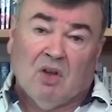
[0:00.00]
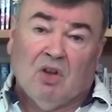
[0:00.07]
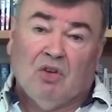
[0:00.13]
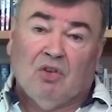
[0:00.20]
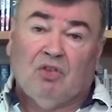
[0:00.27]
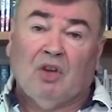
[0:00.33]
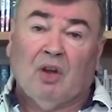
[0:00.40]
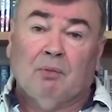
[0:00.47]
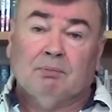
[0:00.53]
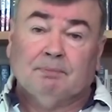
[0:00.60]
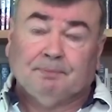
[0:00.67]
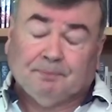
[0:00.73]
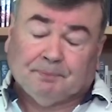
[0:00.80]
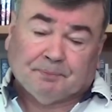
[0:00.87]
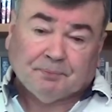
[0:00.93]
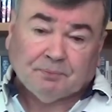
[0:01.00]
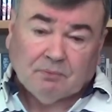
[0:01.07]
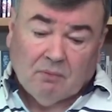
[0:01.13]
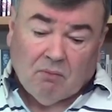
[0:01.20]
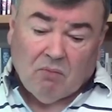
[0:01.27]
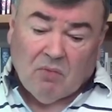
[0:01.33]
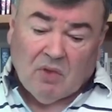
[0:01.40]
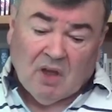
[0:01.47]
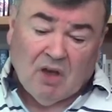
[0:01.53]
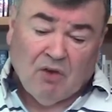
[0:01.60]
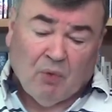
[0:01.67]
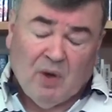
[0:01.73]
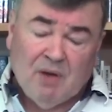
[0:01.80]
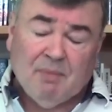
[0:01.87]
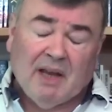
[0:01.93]
So if
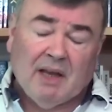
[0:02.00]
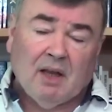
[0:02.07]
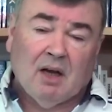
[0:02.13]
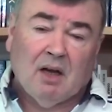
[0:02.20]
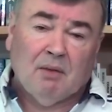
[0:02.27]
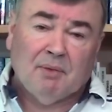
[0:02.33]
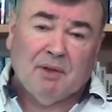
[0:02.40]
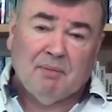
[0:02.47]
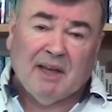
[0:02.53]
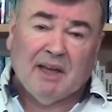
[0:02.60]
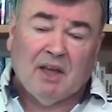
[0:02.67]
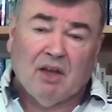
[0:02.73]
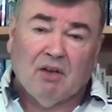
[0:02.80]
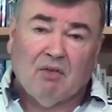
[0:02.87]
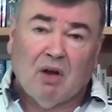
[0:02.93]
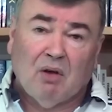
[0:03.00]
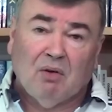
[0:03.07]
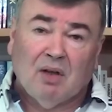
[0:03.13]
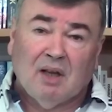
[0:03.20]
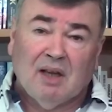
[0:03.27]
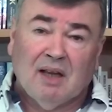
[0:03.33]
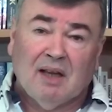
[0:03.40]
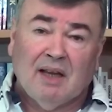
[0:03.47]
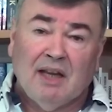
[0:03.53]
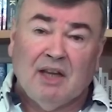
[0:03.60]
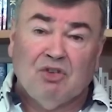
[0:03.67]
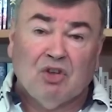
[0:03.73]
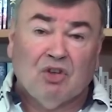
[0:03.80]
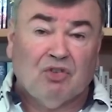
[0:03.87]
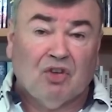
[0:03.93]
I'll be making a roll in
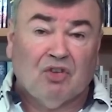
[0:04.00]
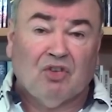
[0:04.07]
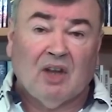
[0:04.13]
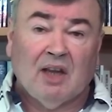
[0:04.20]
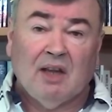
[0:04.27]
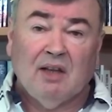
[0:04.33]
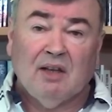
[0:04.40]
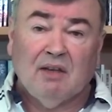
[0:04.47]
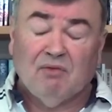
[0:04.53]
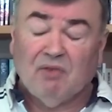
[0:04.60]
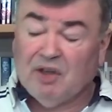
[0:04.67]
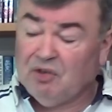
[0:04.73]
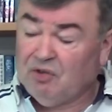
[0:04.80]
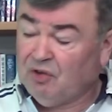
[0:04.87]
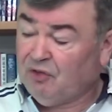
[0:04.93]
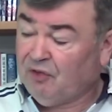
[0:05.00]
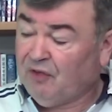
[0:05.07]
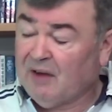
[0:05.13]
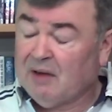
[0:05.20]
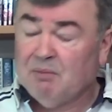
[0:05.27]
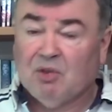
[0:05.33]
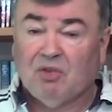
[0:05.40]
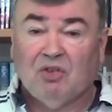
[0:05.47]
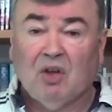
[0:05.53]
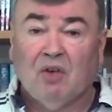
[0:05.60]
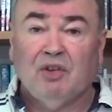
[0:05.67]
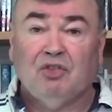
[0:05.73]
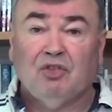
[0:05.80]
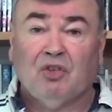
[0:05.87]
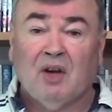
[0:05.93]
just a second in Richard's famous
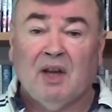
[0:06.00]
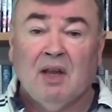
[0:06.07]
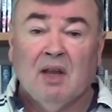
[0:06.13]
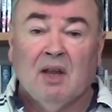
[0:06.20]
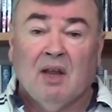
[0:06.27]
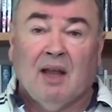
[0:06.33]
dice tray,